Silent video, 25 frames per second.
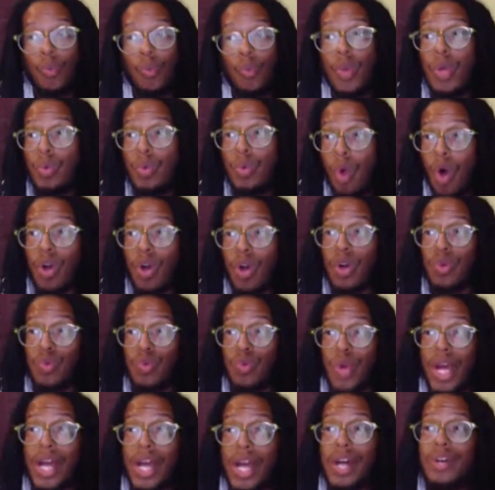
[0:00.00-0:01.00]
We walk
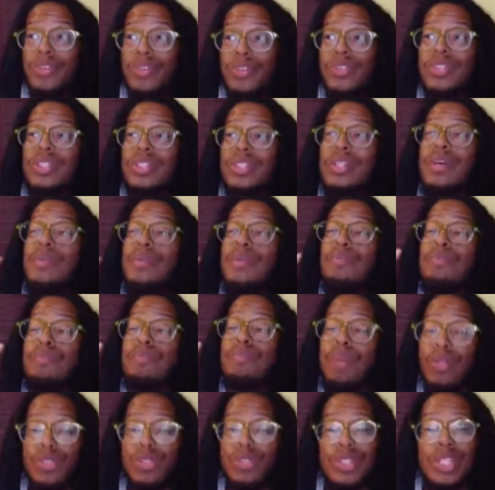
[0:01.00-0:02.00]
around
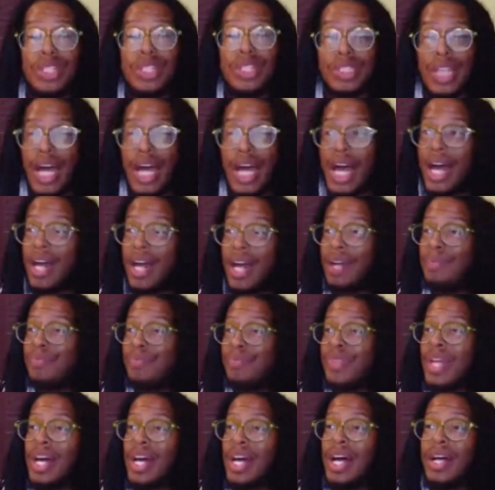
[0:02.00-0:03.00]
most of the time
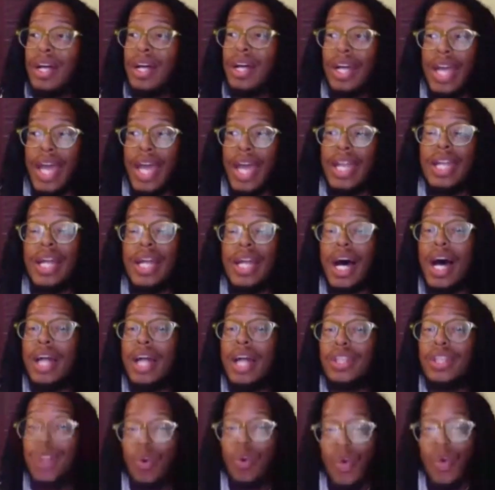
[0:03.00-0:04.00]
in an
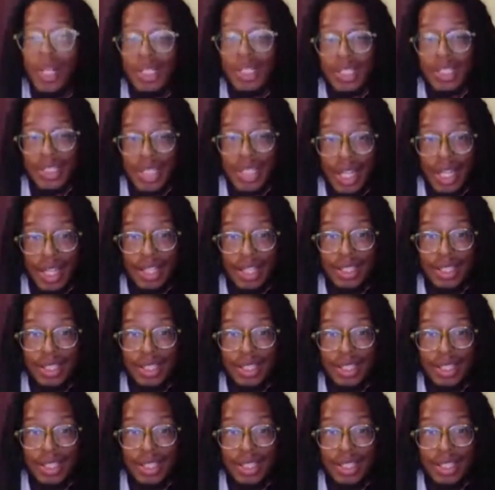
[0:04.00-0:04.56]
unknowing state,